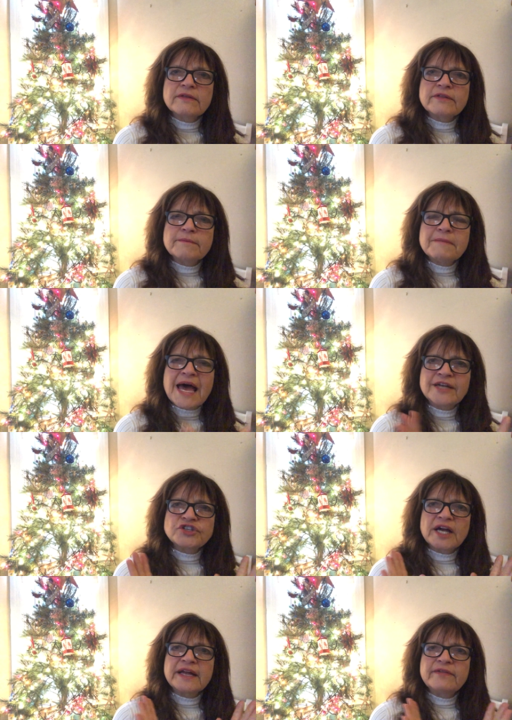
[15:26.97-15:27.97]
the
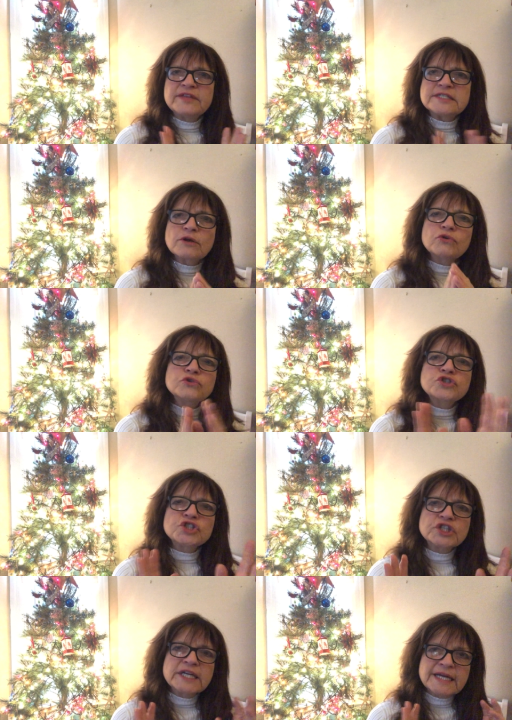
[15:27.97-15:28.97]
Magi and this whole
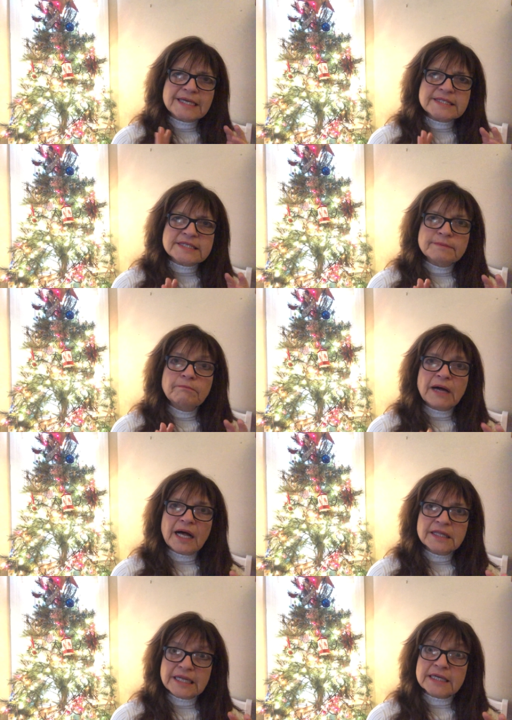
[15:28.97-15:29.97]
journey as
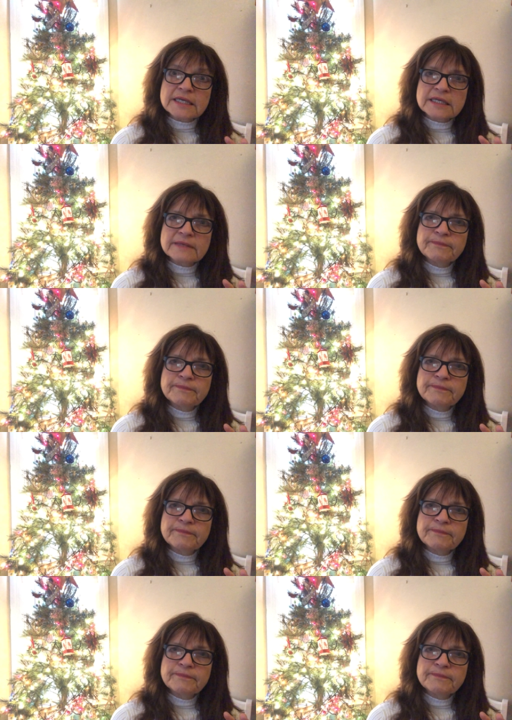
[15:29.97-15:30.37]
symbolic